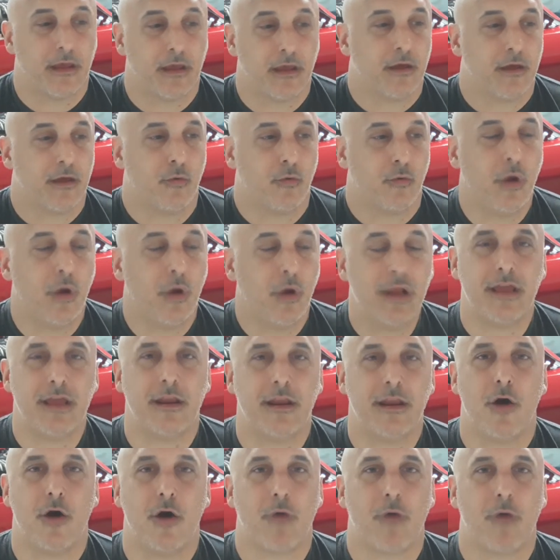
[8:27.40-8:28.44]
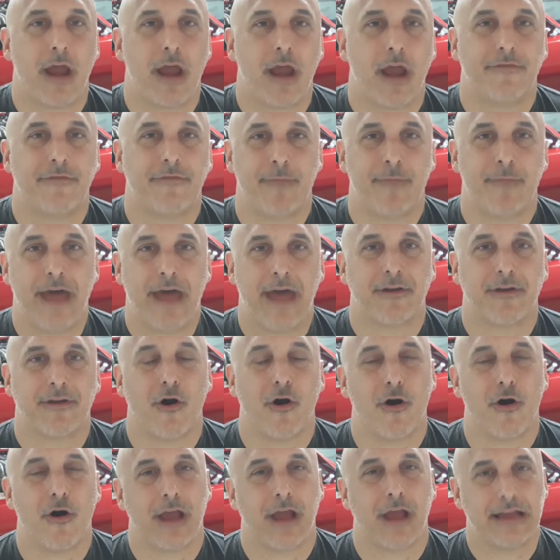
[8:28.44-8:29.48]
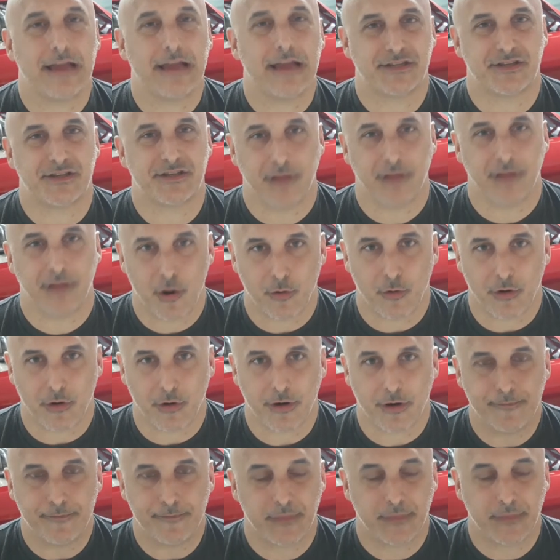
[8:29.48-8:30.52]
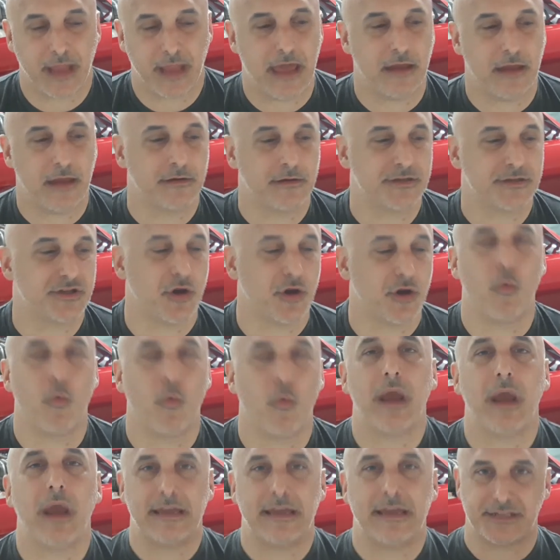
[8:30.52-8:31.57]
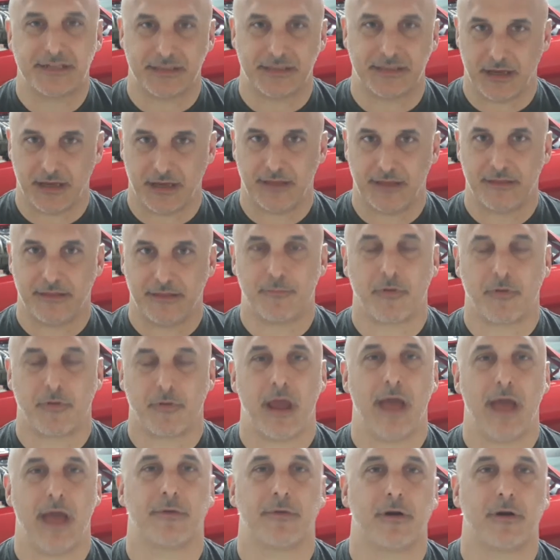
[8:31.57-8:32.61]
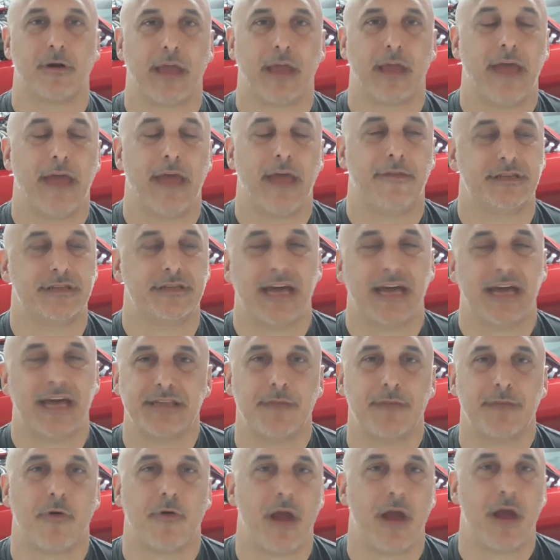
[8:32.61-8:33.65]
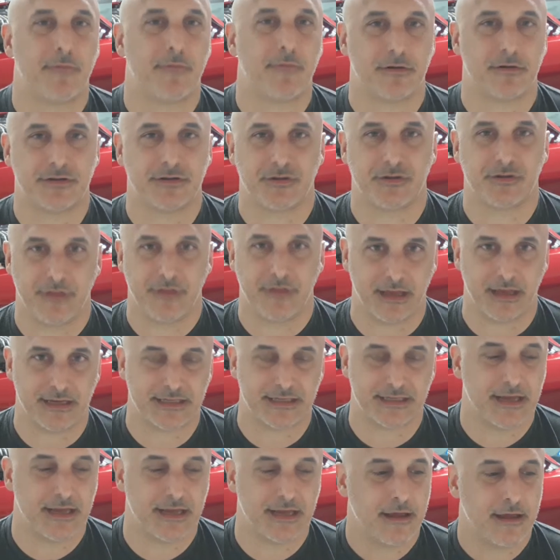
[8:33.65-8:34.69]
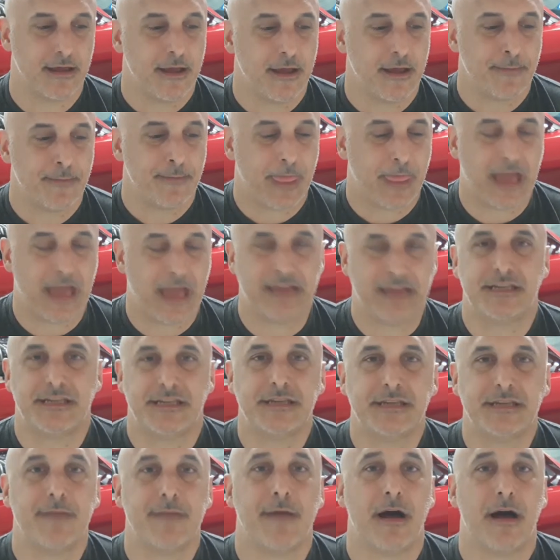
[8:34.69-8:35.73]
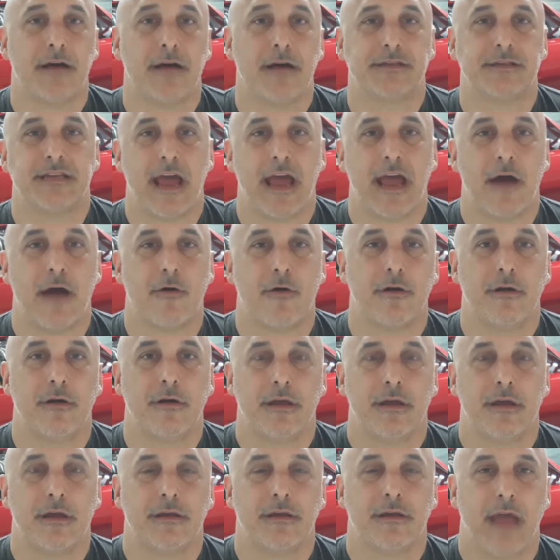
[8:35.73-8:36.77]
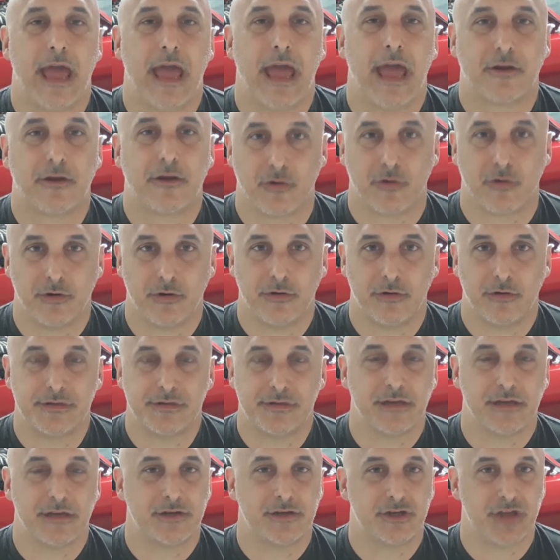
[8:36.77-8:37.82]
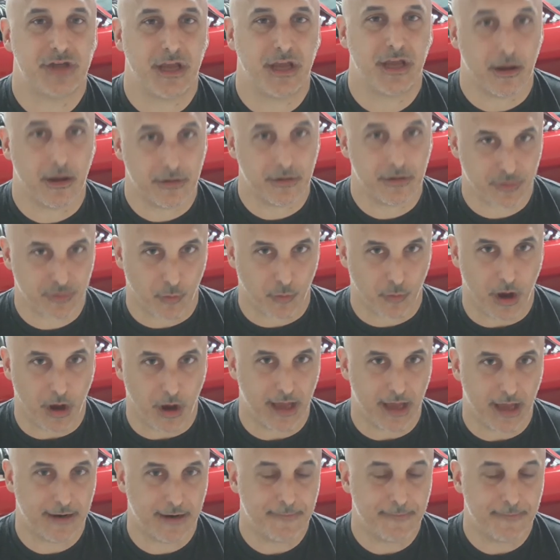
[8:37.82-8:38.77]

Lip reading: Wouldn't you know, right off the bat, the car got slower. And so what is the parameter? Okay, the testing parameters are this. At 60 miles an hour at cruise, she goes what?